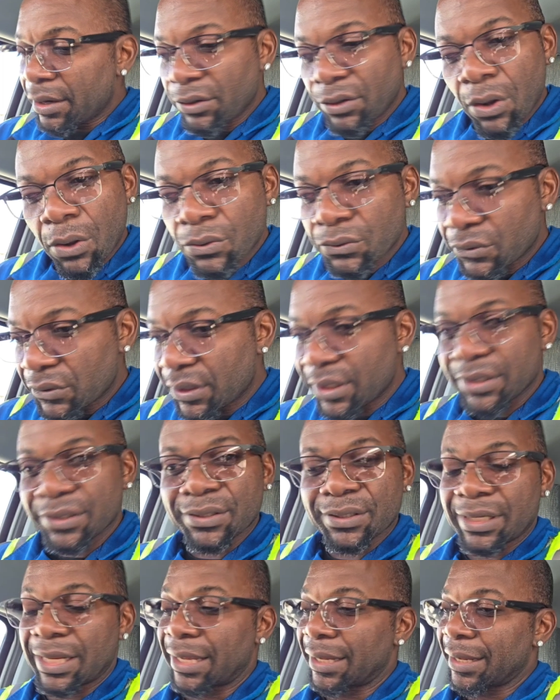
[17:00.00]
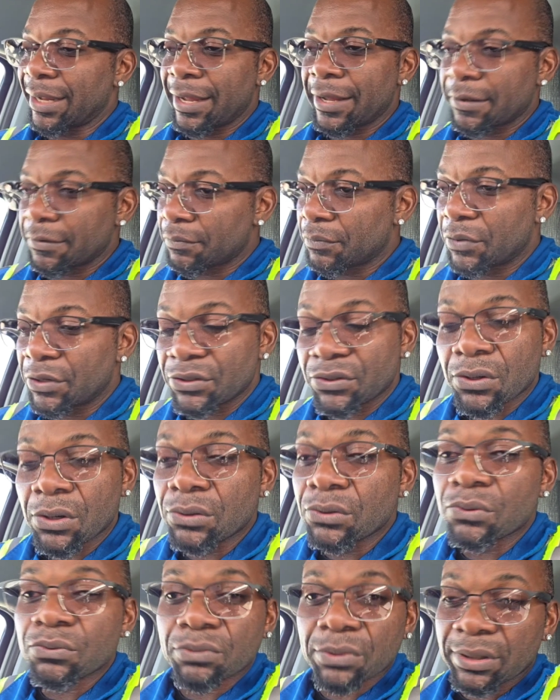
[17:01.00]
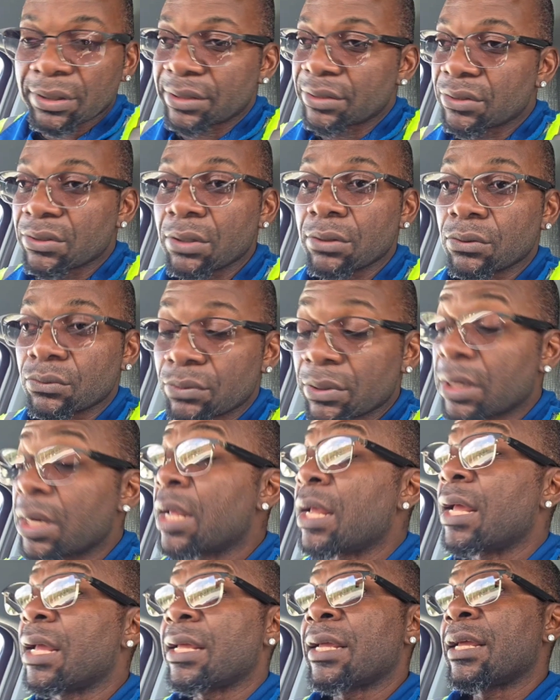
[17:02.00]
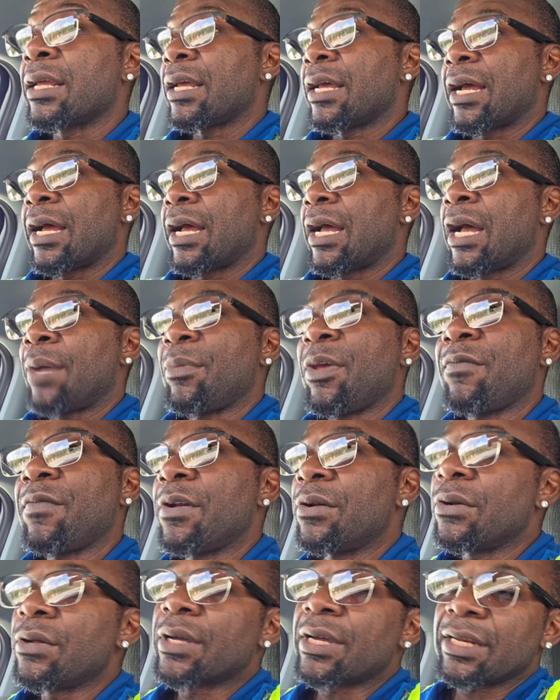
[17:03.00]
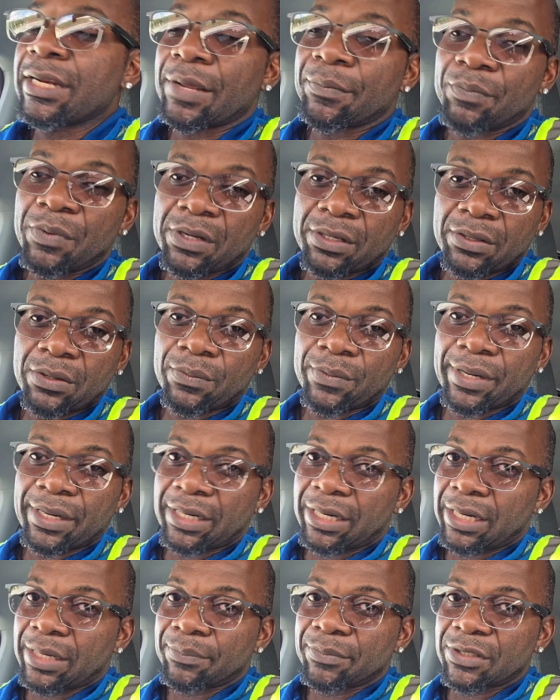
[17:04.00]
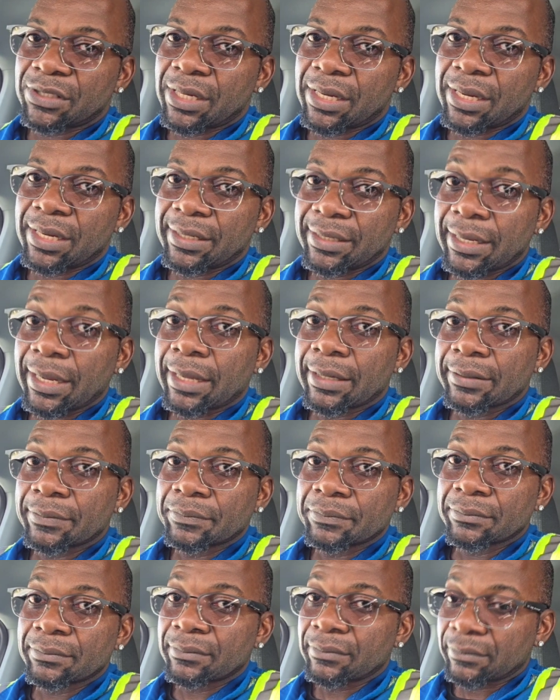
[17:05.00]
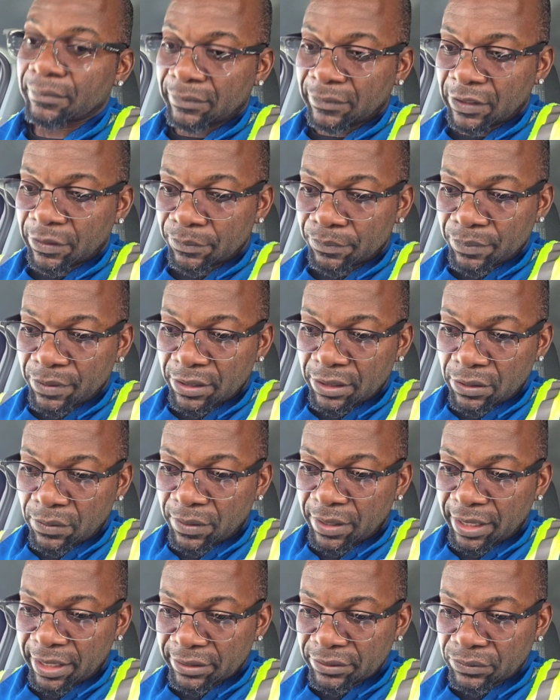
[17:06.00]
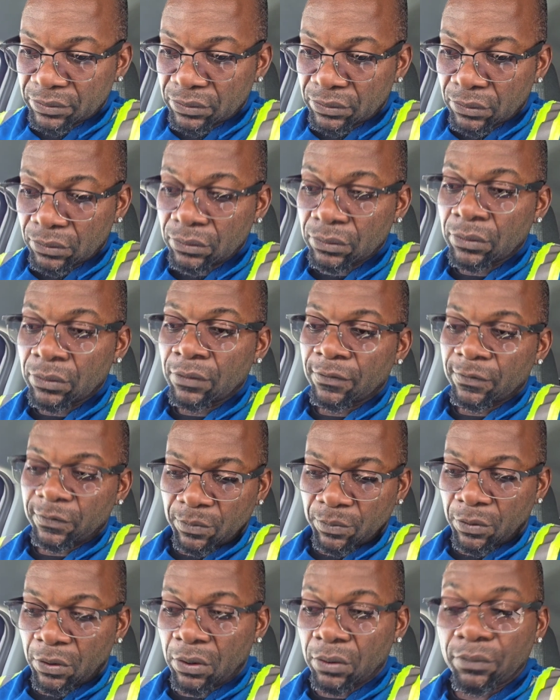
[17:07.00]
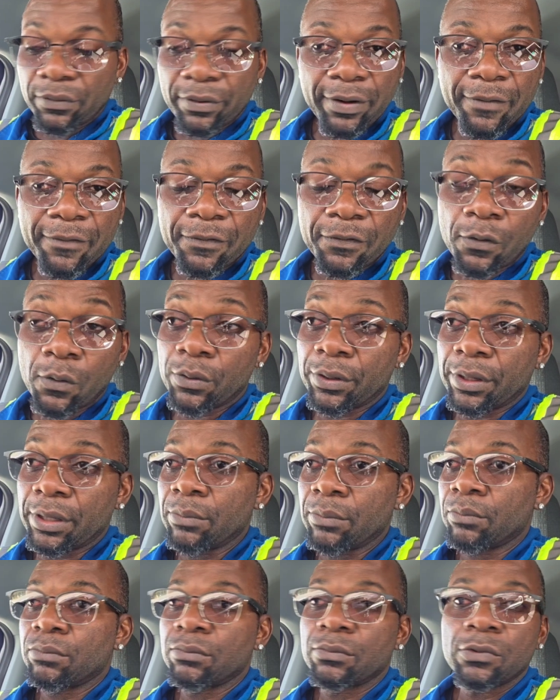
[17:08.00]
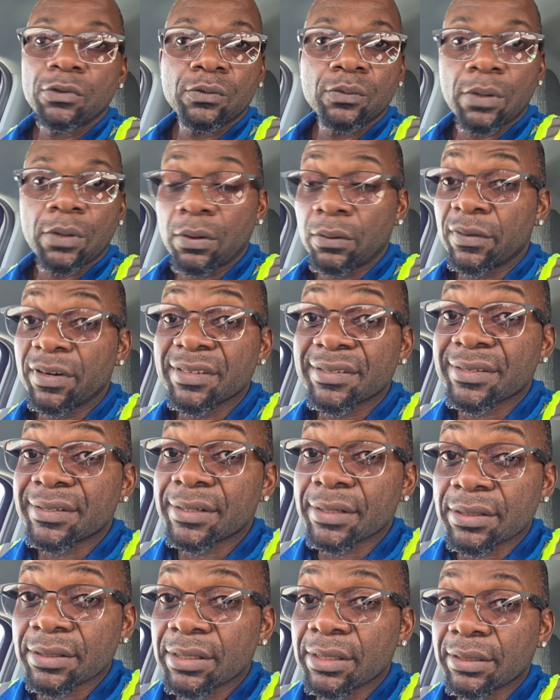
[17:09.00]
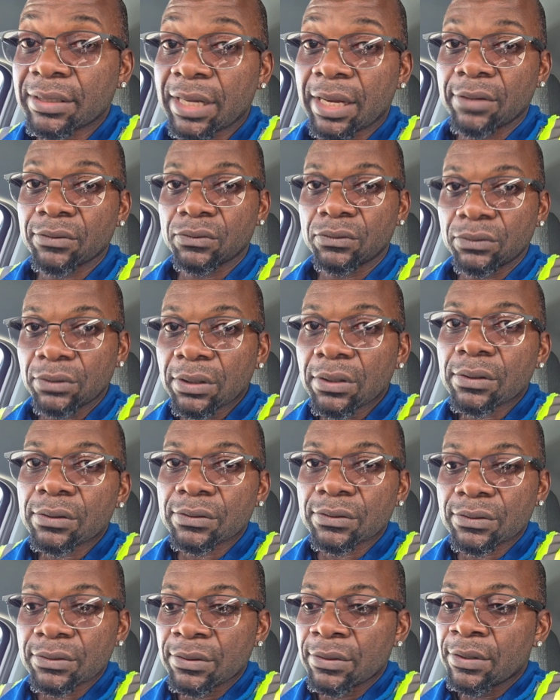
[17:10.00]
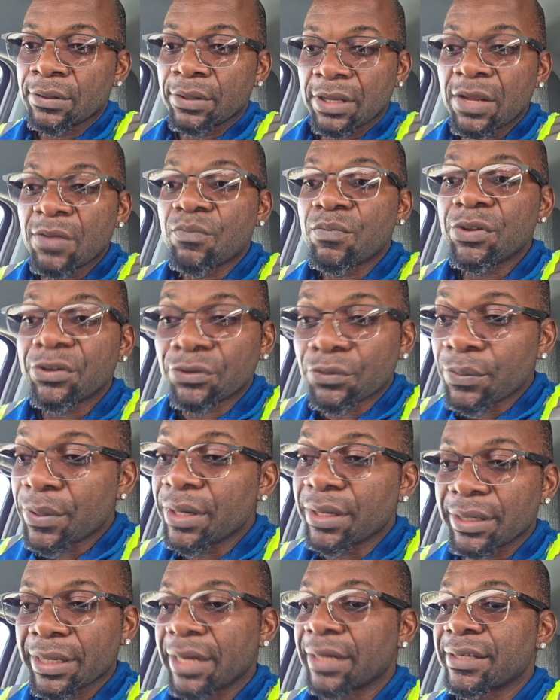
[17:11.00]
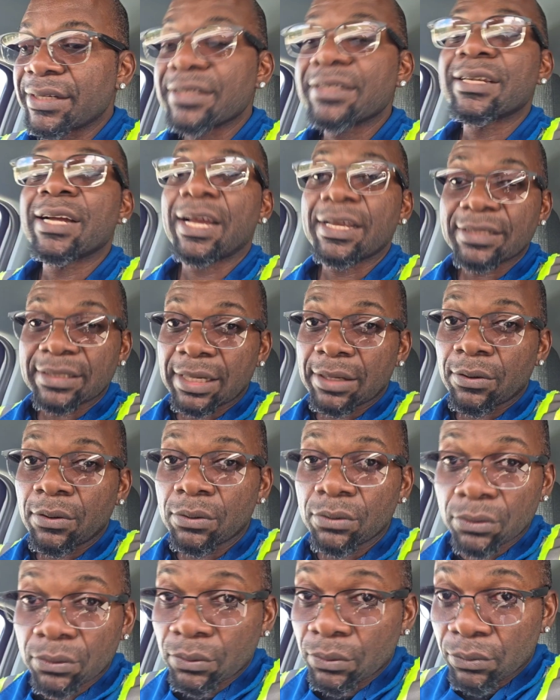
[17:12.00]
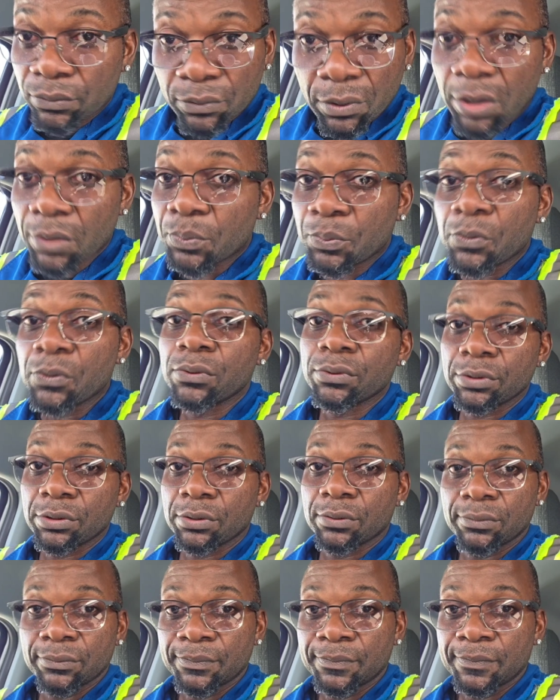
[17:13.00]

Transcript: knows this, like, hey, he's gonna run. I'm even looking at Bitcoin and I'm saying, yeah, Bitcoin has to go from $140,000 to $160,000. In between that, these guys are gonna rock pull you.